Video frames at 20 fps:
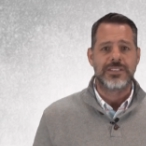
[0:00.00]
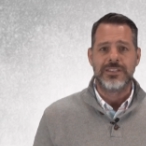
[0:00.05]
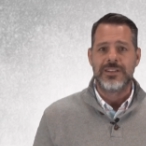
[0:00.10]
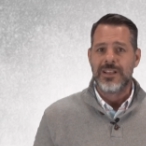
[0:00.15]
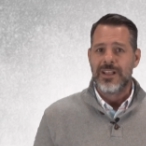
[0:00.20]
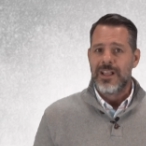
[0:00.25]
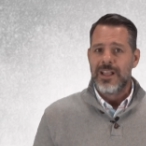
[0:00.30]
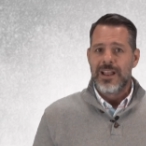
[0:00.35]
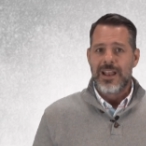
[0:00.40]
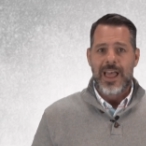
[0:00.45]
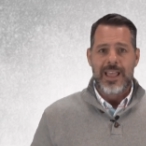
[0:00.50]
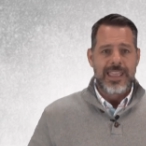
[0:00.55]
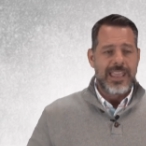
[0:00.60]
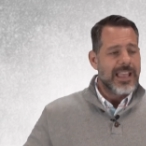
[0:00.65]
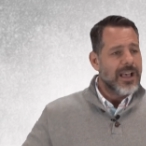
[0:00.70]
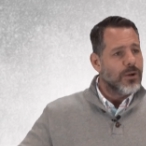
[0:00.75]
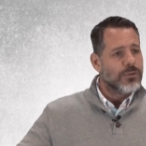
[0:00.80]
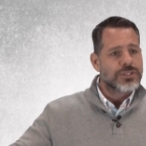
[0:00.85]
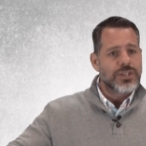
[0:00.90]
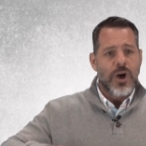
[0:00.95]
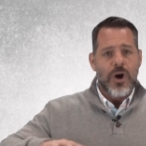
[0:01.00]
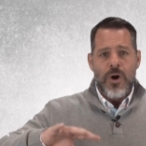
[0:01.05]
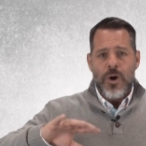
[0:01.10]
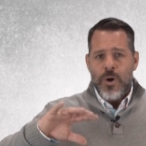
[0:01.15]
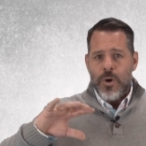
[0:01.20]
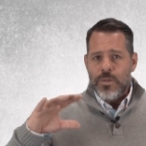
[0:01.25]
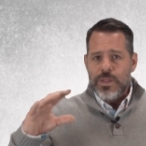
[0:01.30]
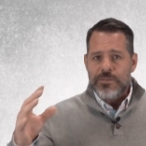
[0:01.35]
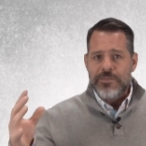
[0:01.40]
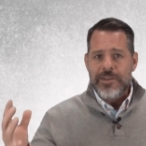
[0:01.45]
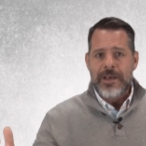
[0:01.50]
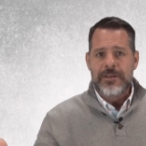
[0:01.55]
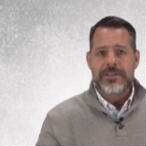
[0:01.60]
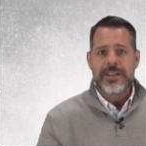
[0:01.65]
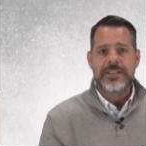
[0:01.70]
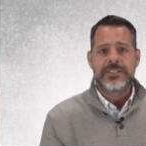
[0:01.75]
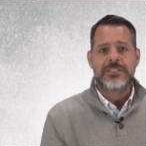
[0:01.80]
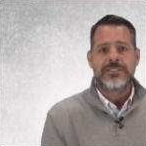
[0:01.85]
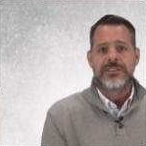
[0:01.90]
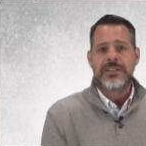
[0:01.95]
and like he holds all the
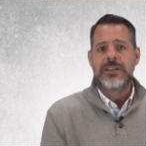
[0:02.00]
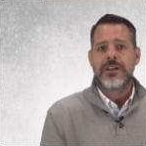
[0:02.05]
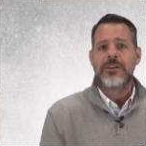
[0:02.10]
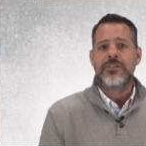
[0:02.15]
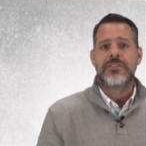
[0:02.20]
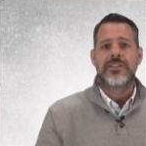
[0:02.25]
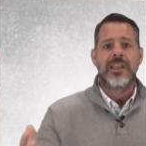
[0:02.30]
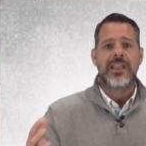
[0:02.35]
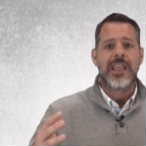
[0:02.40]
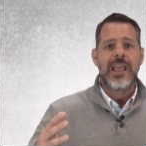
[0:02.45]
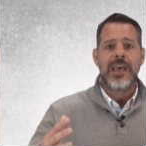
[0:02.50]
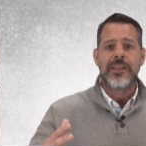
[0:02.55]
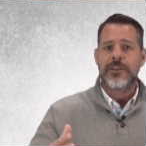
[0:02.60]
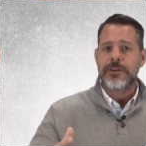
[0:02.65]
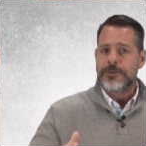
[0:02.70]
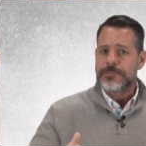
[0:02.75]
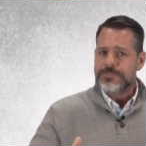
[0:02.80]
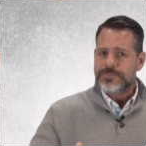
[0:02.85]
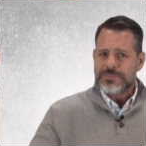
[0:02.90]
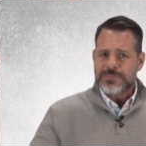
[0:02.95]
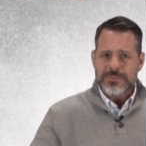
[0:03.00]
foundations of the earth together.